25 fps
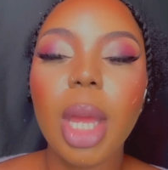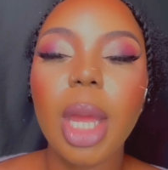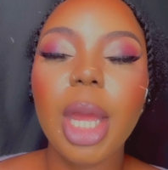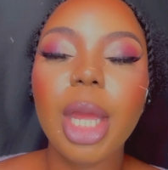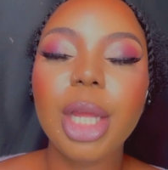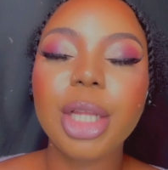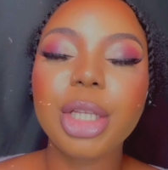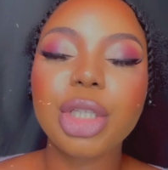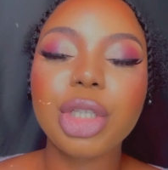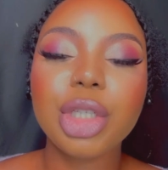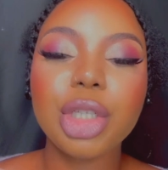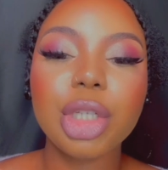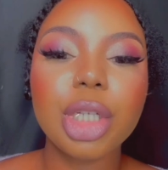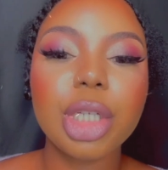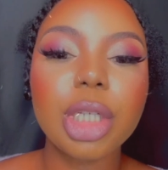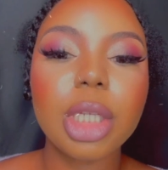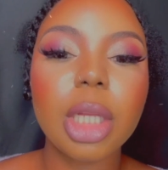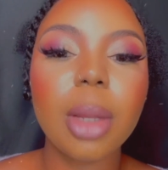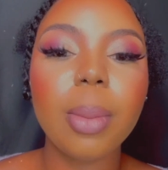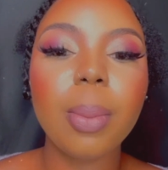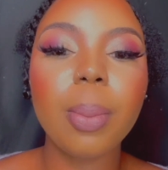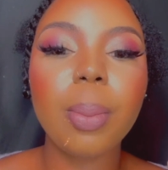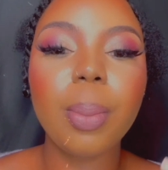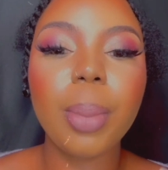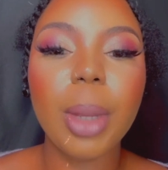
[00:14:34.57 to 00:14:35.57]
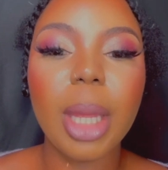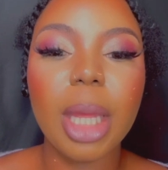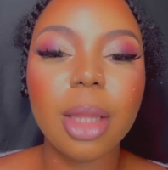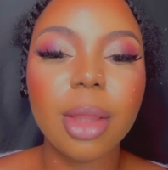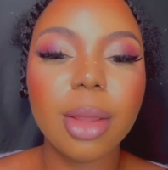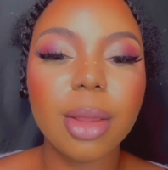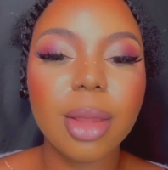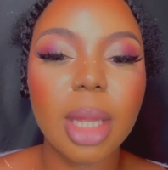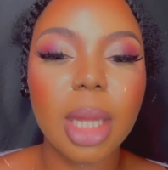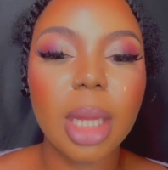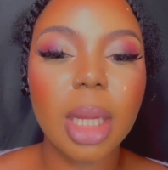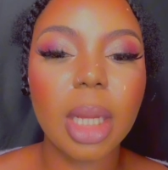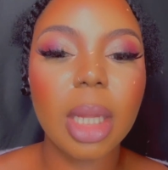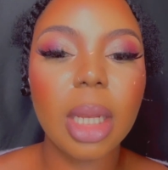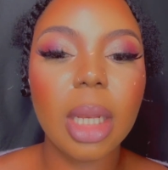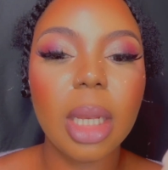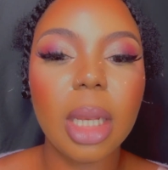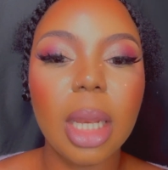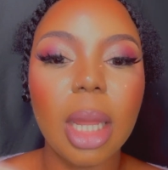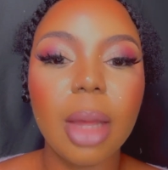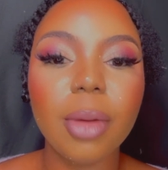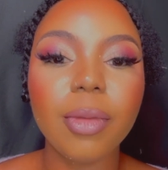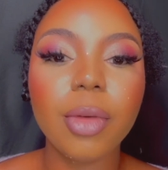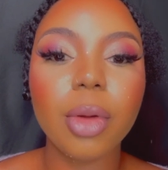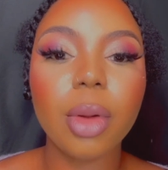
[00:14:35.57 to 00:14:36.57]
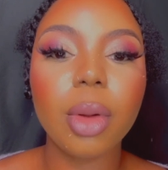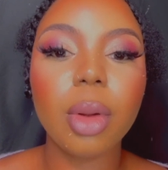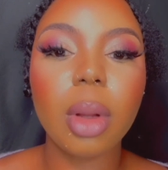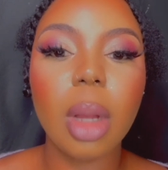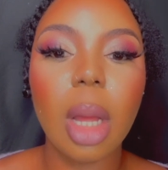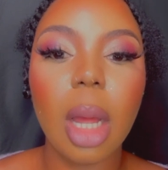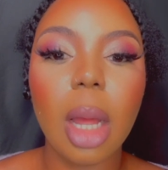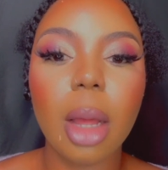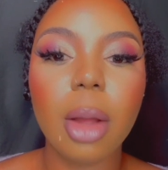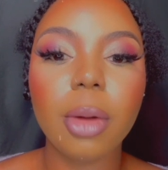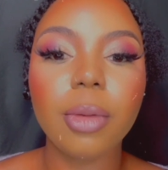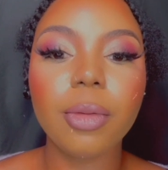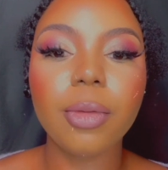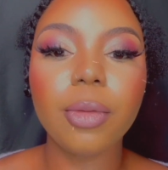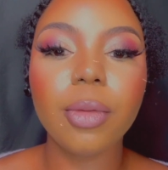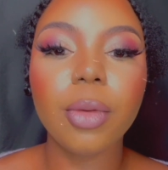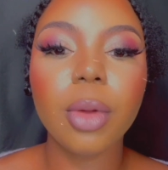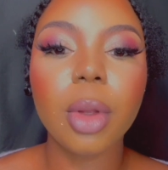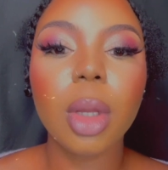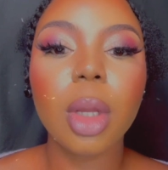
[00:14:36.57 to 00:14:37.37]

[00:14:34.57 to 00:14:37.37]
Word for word: it's just a basic level of